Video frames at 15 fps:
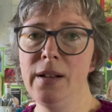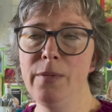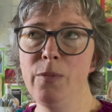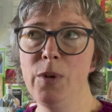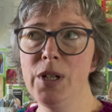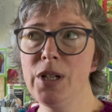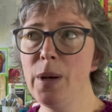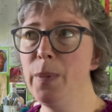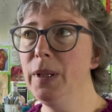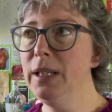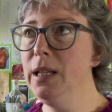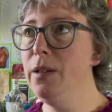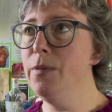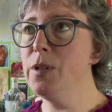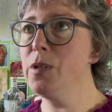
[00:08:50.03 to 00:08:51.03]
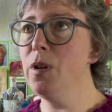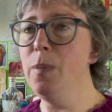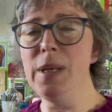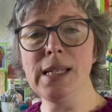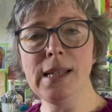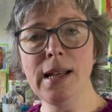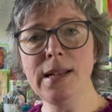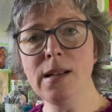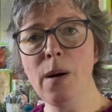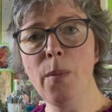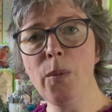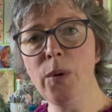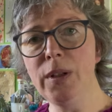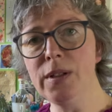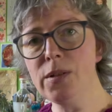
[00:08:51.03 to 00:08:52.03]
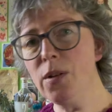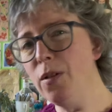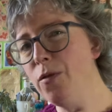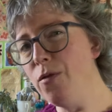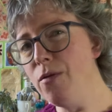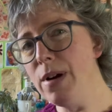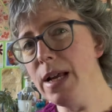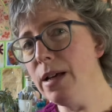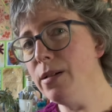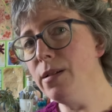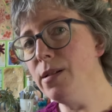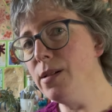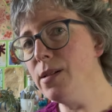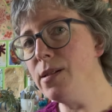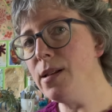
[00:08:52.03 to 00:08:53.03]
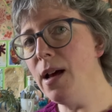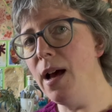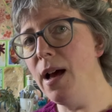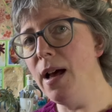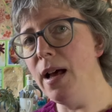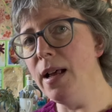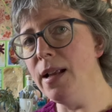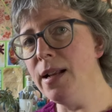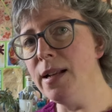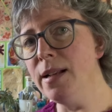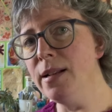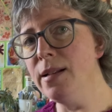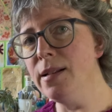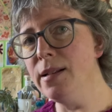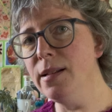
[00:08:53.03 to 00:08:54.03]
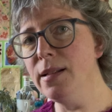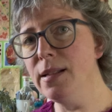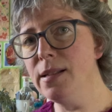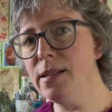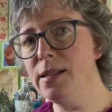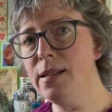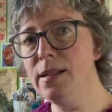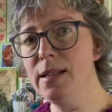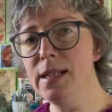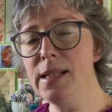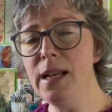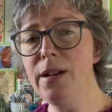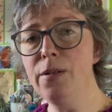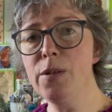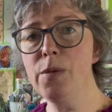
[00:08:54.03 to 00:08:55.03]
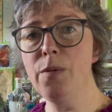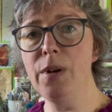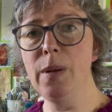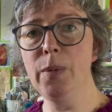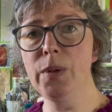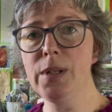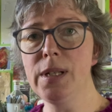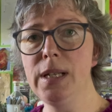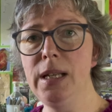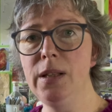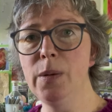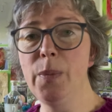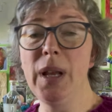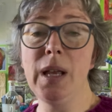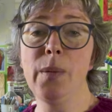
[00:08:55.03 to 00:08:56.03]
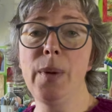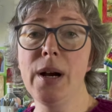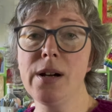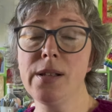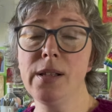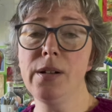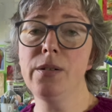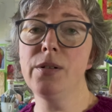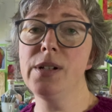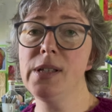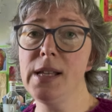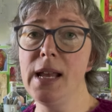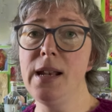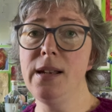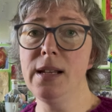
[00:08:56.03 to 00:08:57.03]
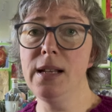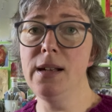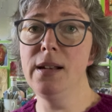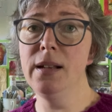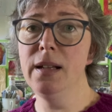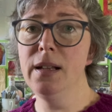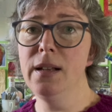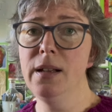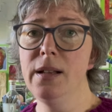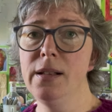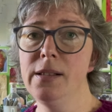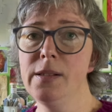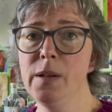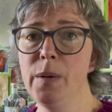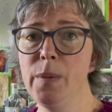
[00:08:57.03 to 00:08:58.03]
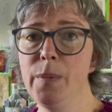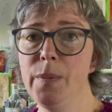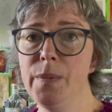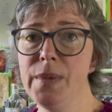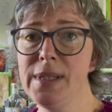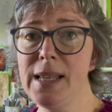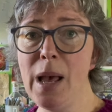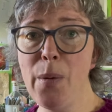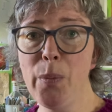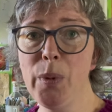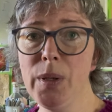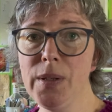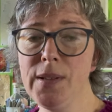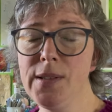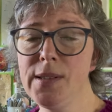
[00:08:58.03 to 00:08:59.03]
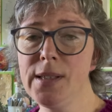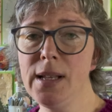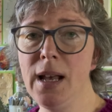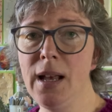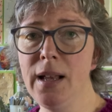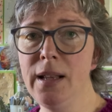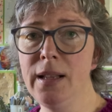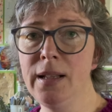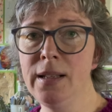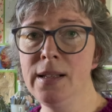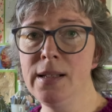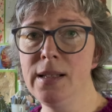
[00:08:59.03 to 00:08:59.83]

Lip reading: which I believe is going to be set up with sort of rails, and designers were able to either bring in person or send in some samples, and